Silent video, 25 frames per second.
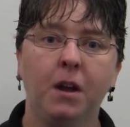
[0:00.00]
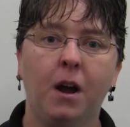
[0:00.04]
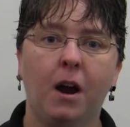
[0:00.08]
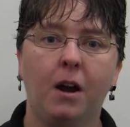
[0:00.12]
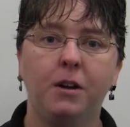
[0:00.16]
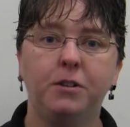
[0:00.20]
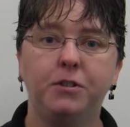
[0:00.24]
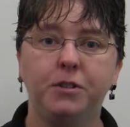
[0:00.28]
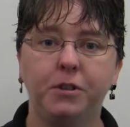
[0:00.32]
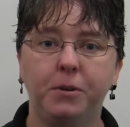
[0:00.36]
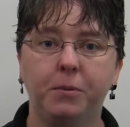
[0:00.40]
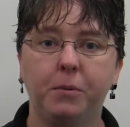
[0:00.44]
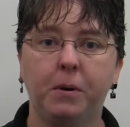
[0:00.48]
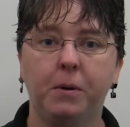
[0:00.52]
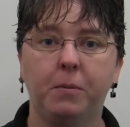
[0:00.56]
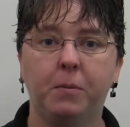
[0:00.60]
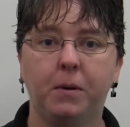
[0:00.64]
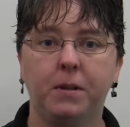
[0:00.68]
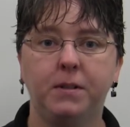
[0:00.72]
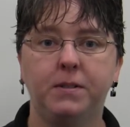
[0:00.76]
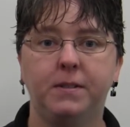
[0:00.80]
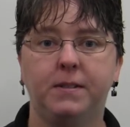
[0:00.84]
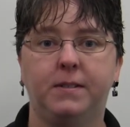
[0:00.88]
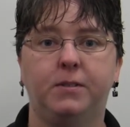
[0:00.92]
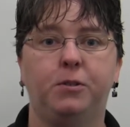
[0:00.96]
our
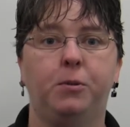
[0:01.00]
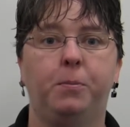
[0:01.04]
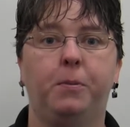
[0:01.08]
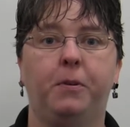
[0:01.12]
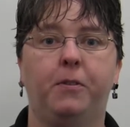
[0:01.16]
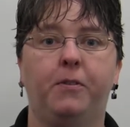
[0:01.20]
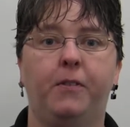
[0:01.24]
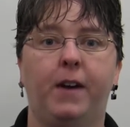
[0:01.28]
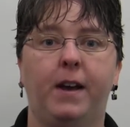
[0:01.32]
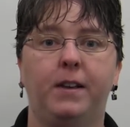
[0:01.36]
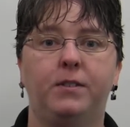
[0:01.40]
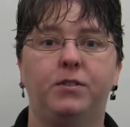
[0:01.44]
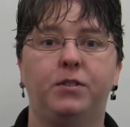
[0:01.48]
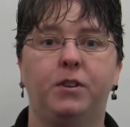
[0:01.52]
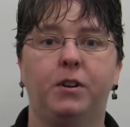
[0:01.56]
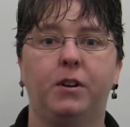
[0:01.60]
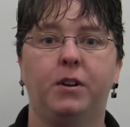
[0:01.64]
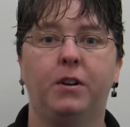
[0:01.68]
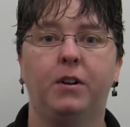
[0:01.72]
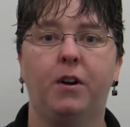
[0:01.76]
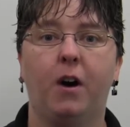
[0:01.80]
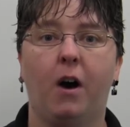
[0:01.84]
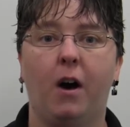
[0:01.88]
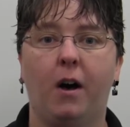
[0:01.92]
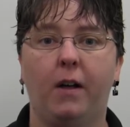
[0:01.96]
211
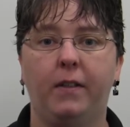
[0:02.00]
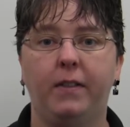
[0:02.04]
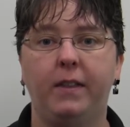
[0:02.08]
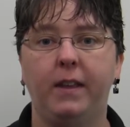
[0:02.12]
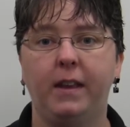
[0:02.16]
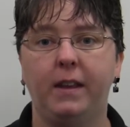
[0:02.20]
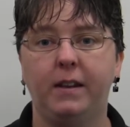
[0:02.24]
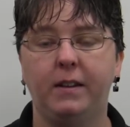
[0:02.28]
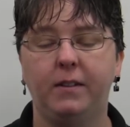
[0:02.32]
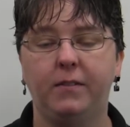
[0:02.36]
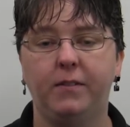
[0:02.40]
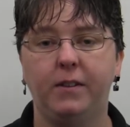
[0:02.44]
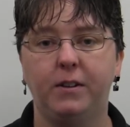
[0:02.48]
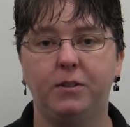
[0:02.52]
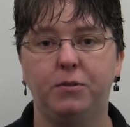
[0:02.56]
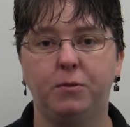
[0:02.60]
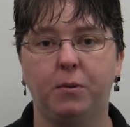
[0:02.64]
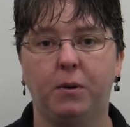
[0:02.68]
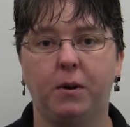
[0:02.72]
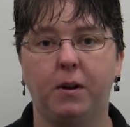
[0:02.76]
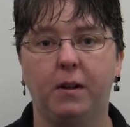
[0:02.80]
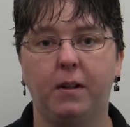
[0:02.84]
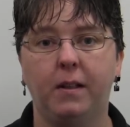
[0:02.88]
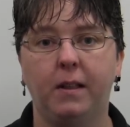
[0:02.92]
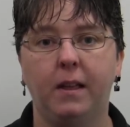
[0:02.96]
supervisor called the
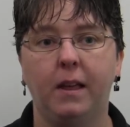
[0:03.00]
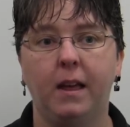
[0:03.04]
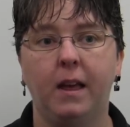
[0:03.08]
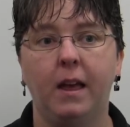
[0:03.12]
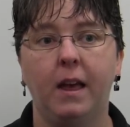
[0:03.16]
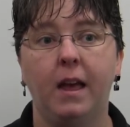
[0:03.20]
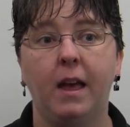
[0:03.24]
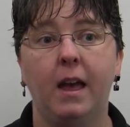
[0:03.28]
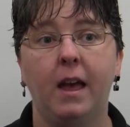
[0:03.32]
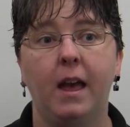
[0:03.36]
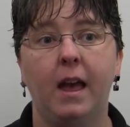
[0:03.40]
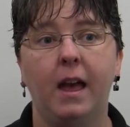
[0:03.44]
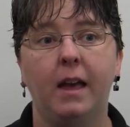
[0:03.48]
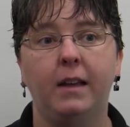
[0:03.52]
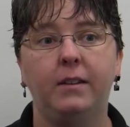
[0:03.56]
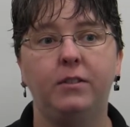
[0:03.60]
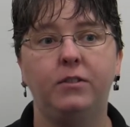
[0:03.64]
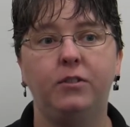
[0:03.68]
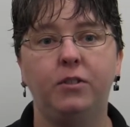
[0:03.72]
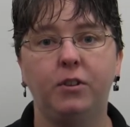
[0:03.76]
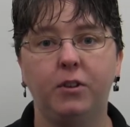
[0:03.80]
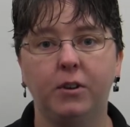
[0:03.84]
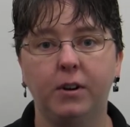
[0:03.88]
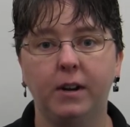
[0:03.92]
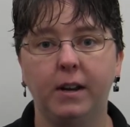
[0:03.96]
individual
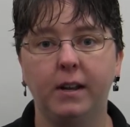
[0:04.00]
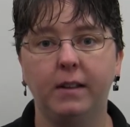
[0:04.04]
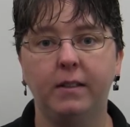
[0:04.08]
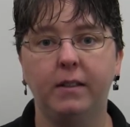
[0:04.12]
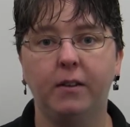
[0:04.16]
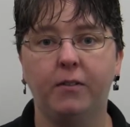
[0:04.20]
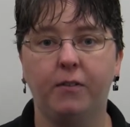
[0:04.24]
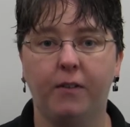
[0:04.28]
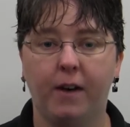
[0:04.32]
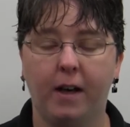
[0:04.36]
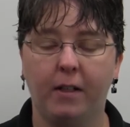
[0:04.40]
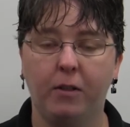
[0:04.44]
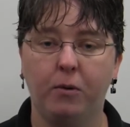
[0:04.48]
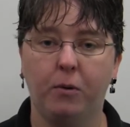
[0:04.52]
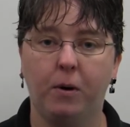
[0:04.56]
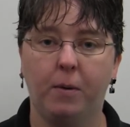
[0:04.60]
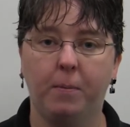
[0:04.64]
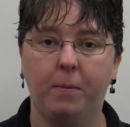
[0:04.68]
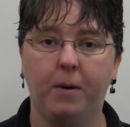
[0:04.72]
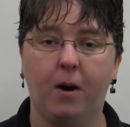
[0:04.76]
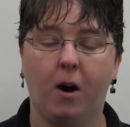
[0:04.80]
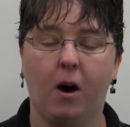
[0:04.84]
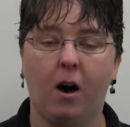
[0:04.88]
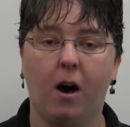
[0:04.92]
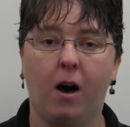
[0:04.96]
and during the
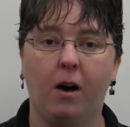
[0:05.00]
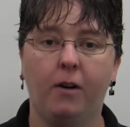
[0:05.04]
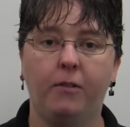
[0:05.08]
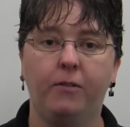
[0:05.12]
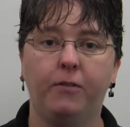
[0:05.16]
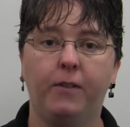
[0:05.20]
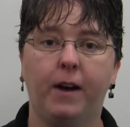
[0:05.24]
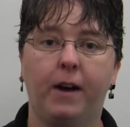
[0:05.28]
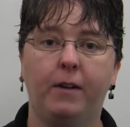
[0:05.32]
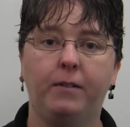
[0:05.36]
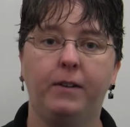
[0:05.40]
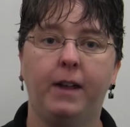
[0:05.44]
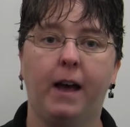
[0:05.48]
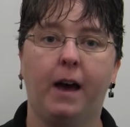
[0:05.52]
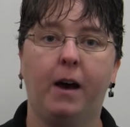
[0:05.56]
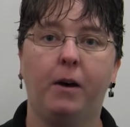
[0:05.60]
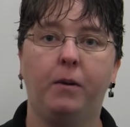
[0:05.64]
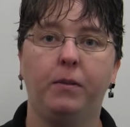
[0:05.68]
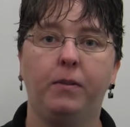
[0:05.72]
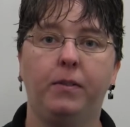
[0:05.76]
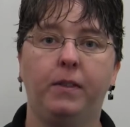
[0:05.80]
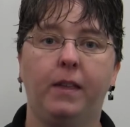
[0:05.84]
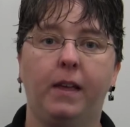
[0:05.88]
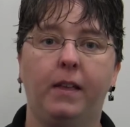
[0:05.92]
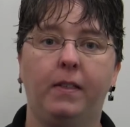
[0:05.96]
follow-up call found
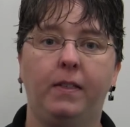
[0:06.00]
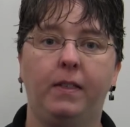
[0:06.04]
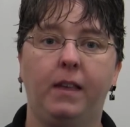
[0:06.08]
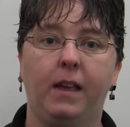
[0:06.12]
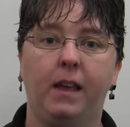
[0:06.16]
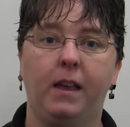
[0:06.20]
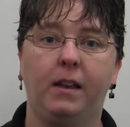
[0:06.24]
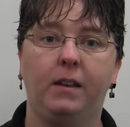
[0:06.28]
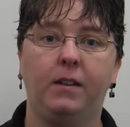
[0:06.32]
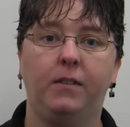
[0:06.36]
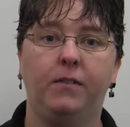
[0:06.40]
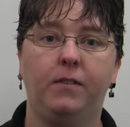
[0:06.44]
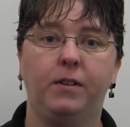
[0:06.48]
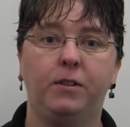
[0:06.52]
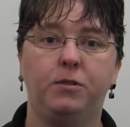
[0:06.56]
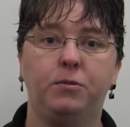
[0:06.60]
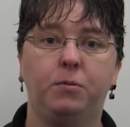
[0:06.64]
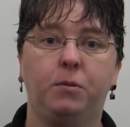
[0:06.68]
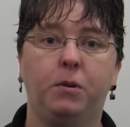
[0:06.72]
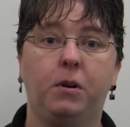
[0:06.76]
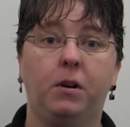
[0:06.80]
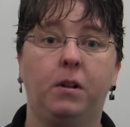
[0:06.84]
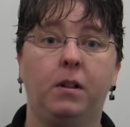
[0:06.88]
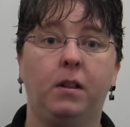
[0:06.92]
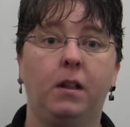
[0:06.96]
out that the
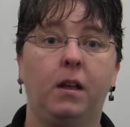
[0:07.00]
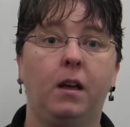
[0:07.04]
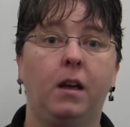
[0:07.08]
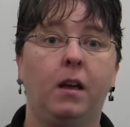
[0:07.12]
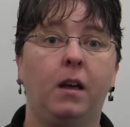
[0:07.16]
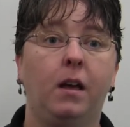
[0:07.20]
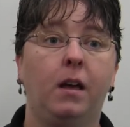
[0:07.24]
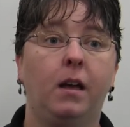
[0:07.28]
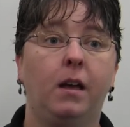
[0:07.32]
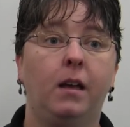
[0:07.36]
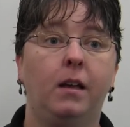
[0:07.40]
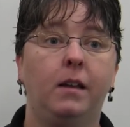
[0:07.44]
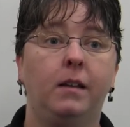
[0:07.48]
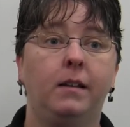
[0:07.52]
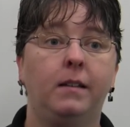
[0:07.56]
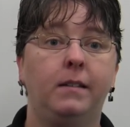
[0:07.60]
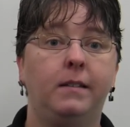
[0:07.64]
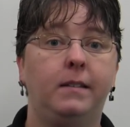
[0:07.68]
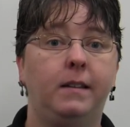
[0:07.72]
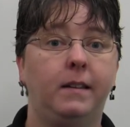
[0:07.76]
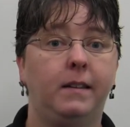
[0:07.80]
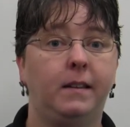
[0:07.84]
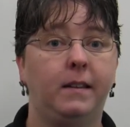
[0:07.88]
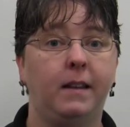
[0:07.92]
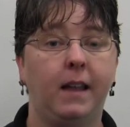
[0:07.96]
individual
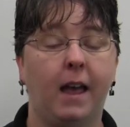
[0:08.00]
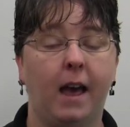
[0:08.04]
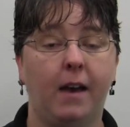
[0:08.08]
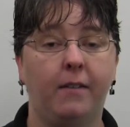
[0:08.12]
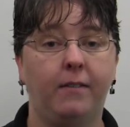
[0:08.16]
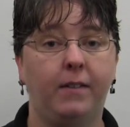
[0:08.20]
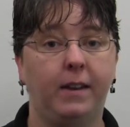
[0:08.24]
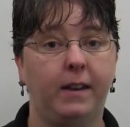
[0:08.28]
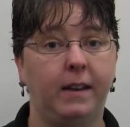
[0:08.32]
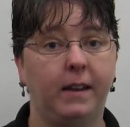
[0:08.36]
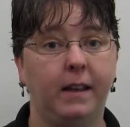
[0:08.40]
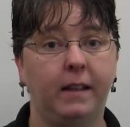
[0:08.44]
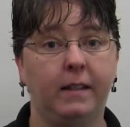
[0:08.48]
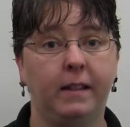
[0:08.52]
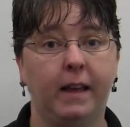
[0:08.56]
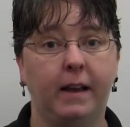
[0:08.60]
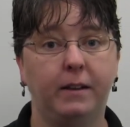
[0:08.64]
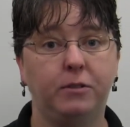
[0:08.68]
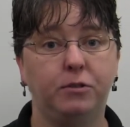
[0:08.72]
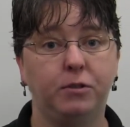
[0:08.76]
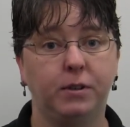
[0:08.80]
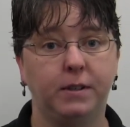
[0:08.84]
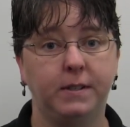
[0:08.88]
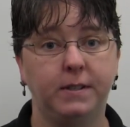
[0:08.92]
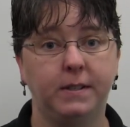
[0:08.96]
didn't have any
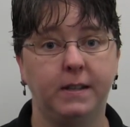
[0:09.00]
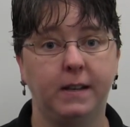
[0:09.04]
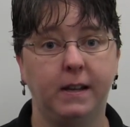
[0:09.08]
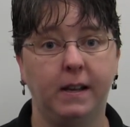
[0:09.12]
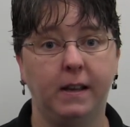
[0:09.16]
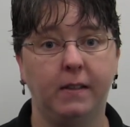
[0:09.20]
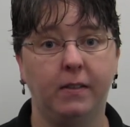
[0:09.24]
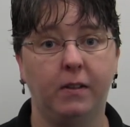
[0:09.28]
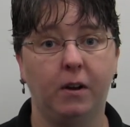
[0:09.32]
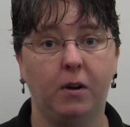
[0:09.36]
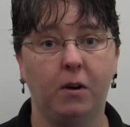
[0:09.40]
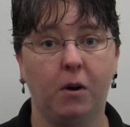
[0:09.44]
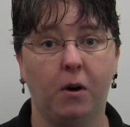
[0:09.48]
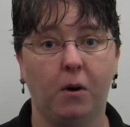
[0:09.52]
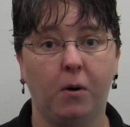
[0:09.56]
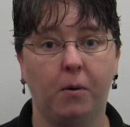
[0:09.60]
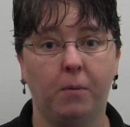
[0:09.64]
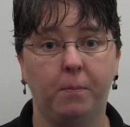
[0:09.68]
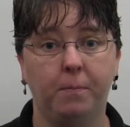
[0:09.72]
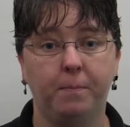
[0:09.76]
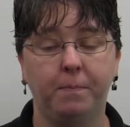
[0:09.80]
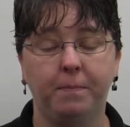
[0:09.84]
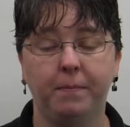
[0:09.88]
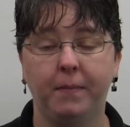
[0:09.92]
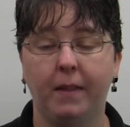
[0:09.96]
electricity in their
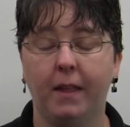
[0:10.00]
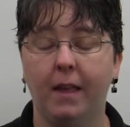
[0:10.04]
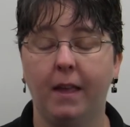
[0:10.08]
home,